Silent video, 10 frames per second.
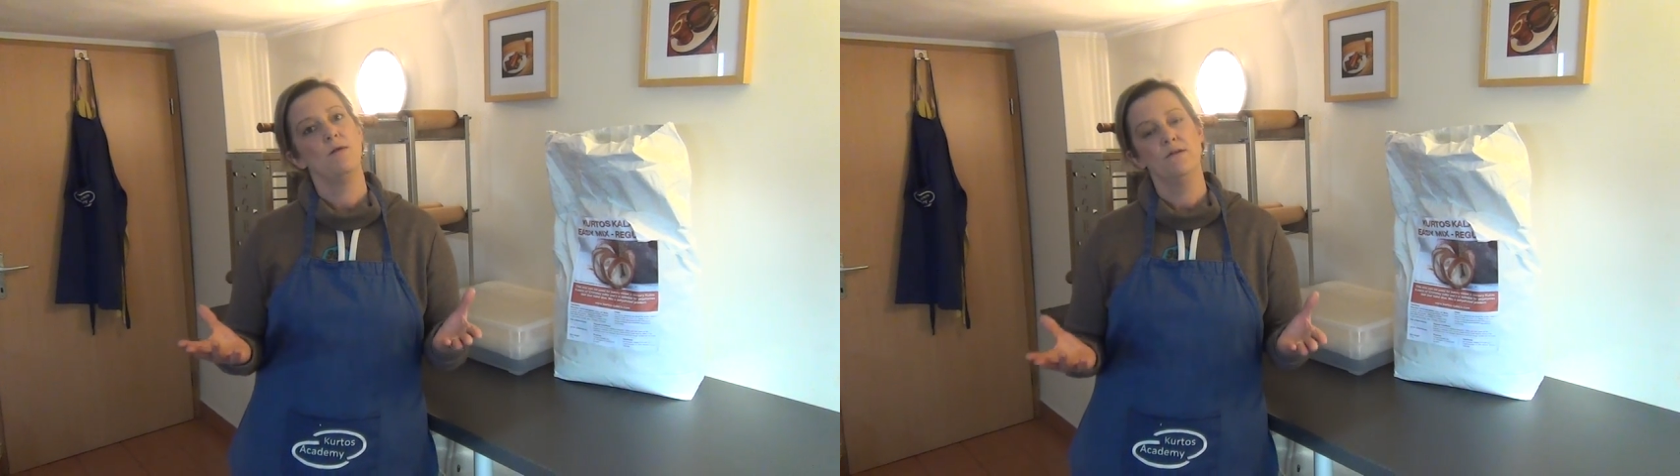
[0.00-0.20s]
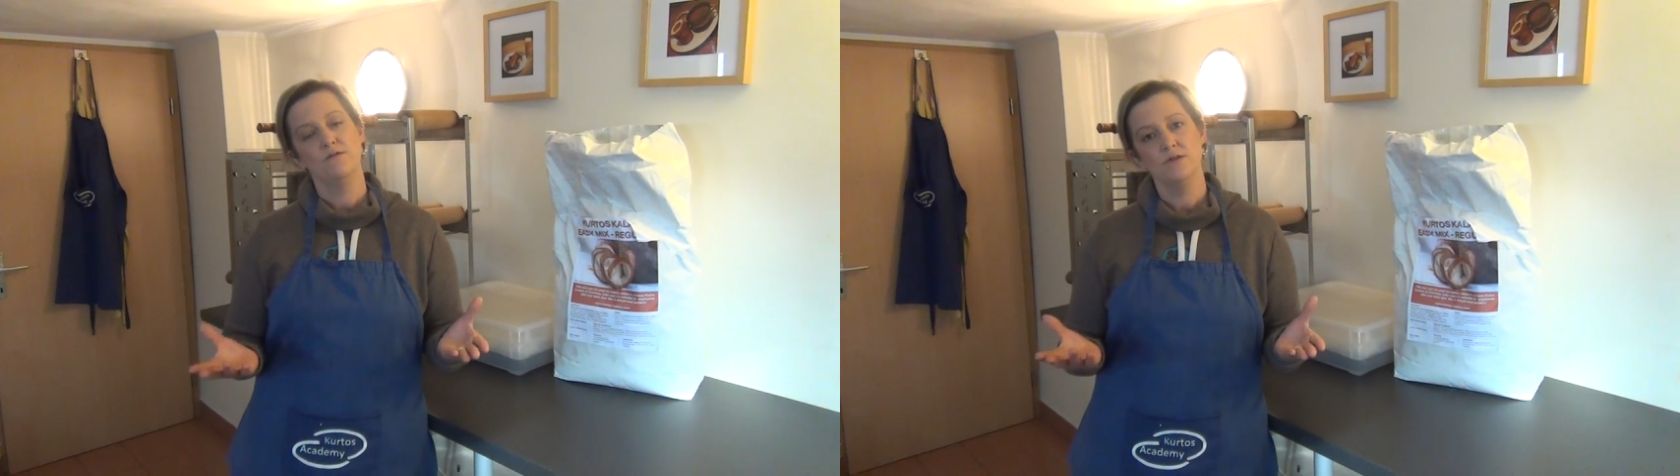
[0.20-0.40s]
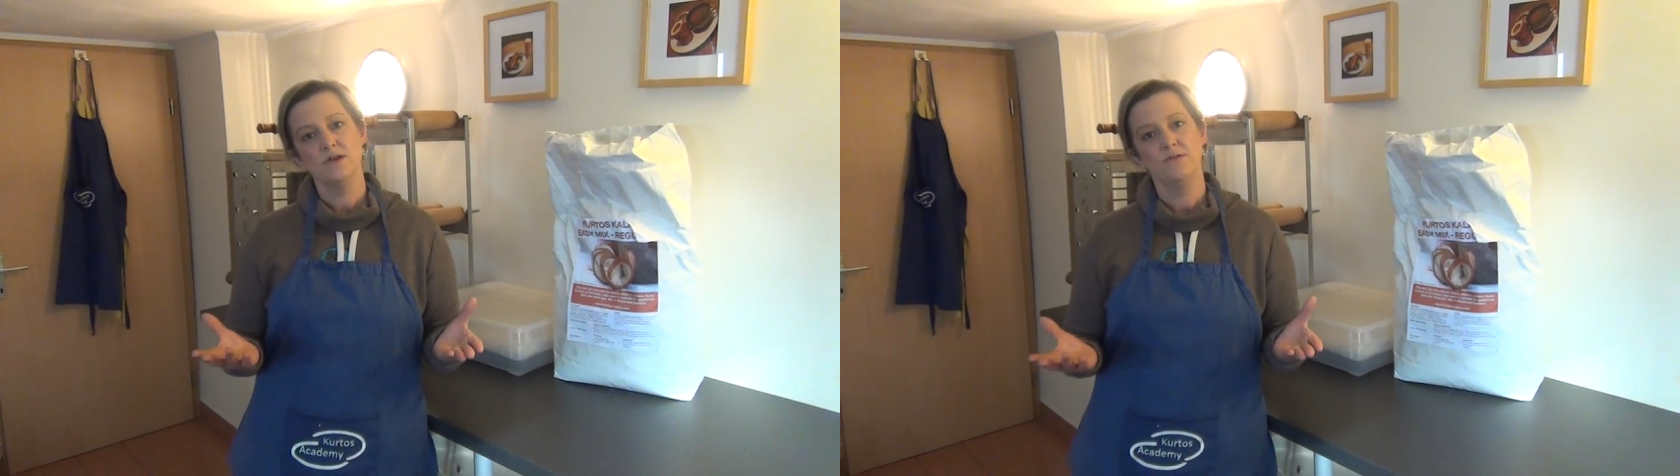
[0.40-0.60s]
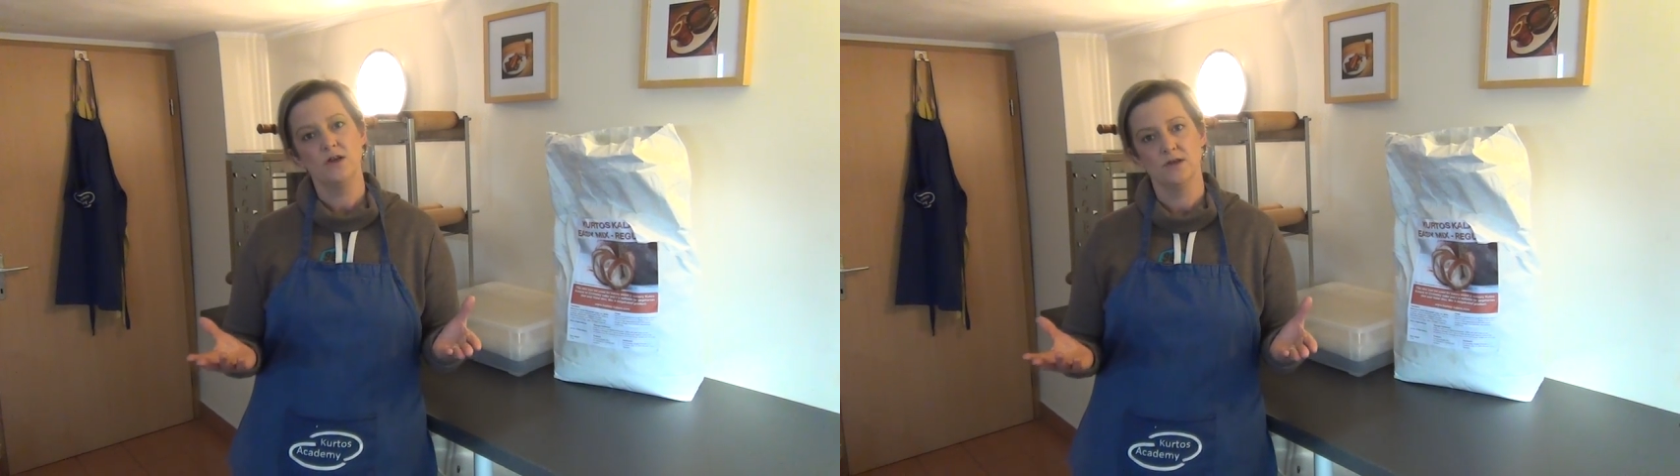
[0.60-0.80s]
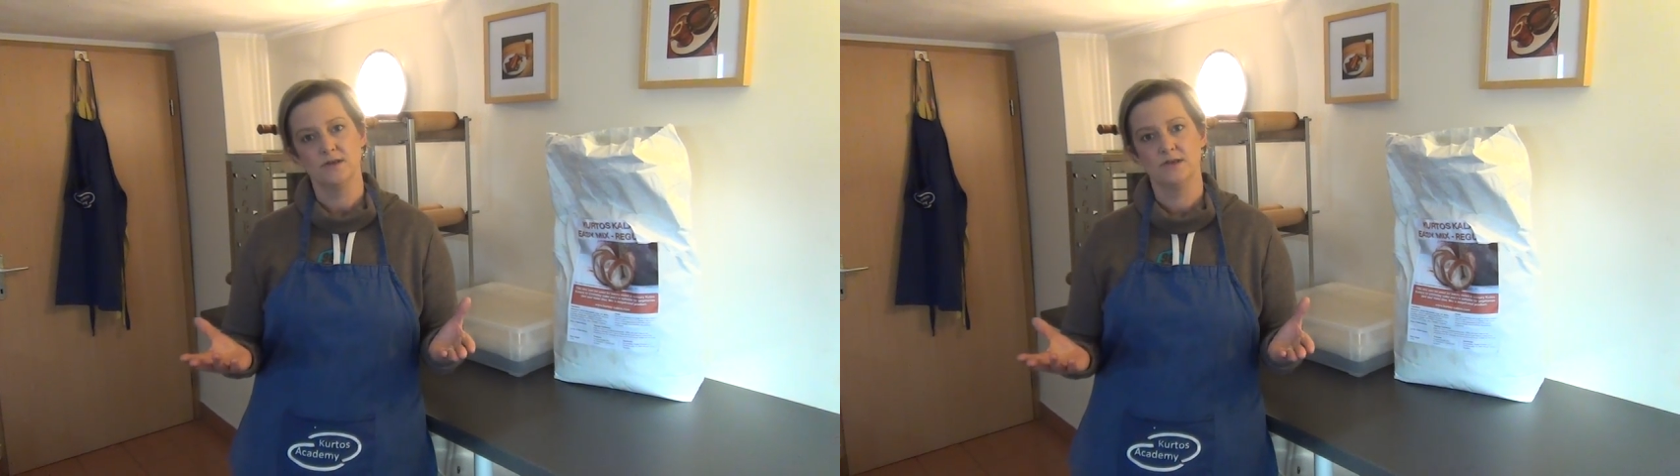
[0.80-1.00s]
in front of the
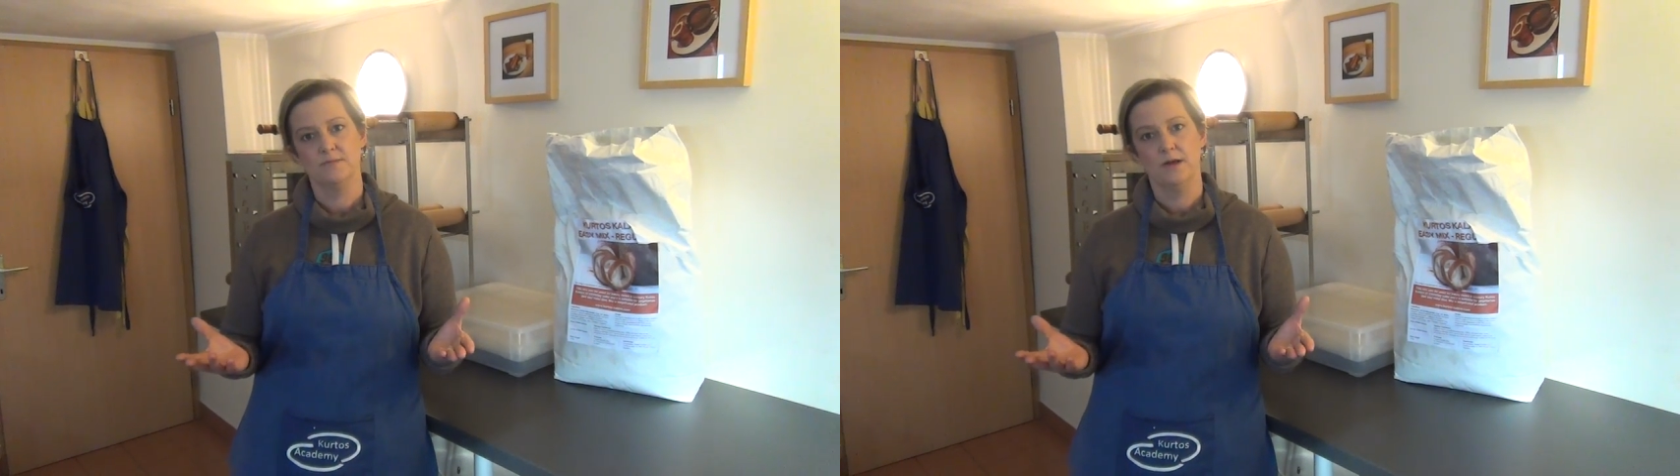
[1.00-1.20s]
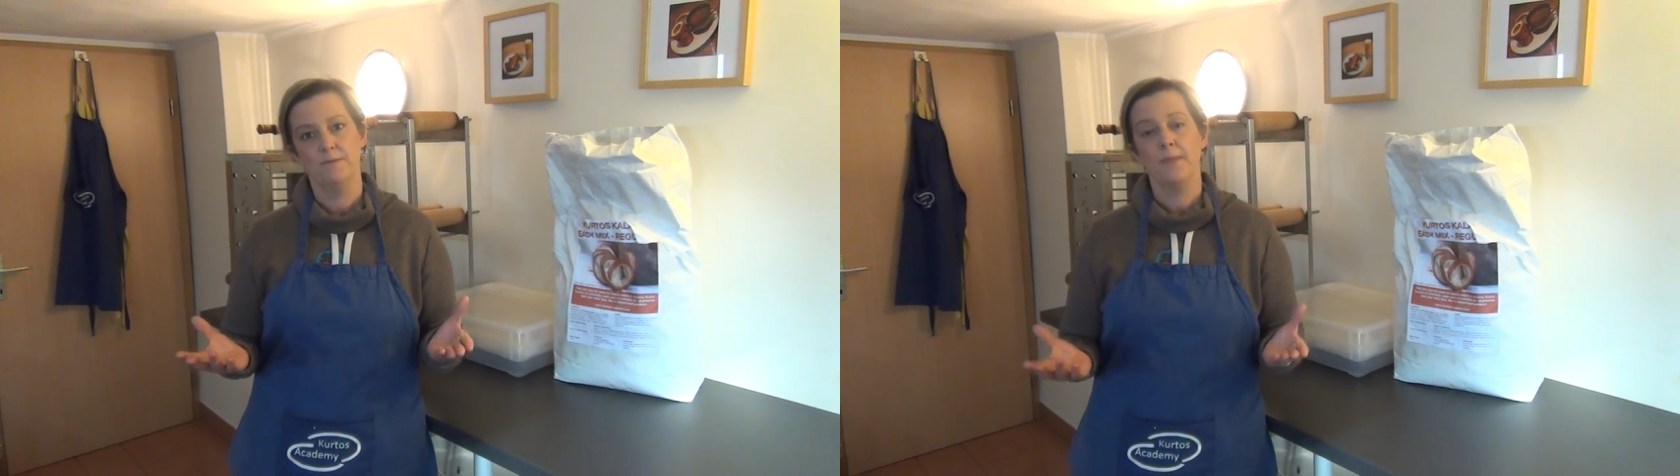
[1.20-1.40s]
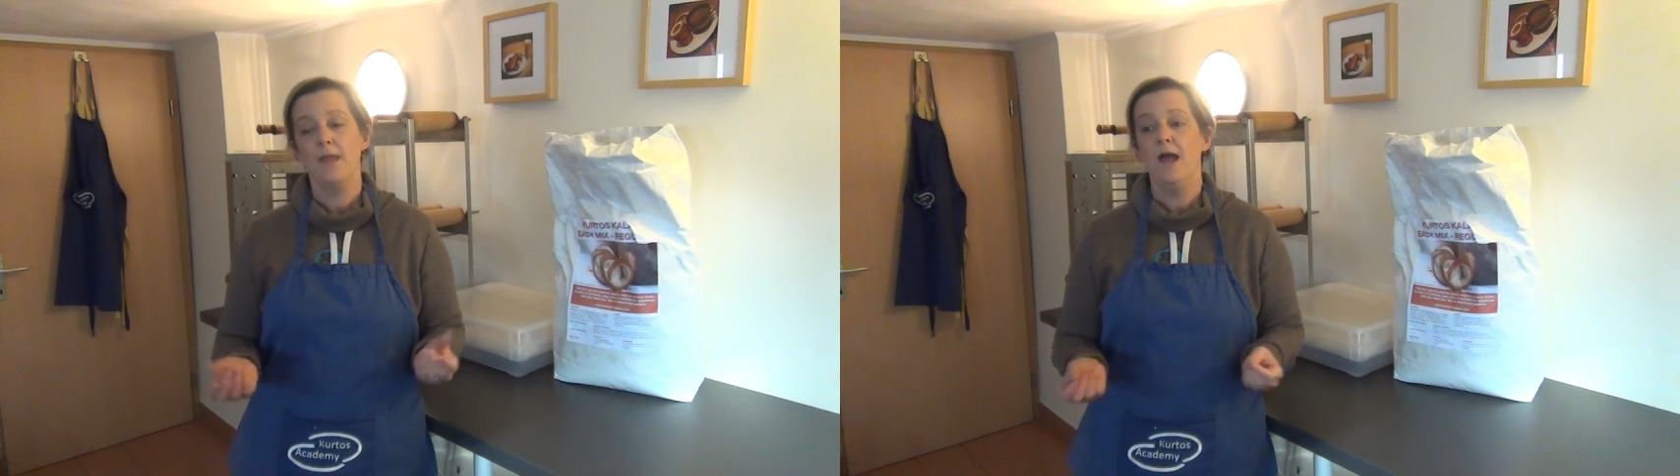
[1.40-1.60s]
customer.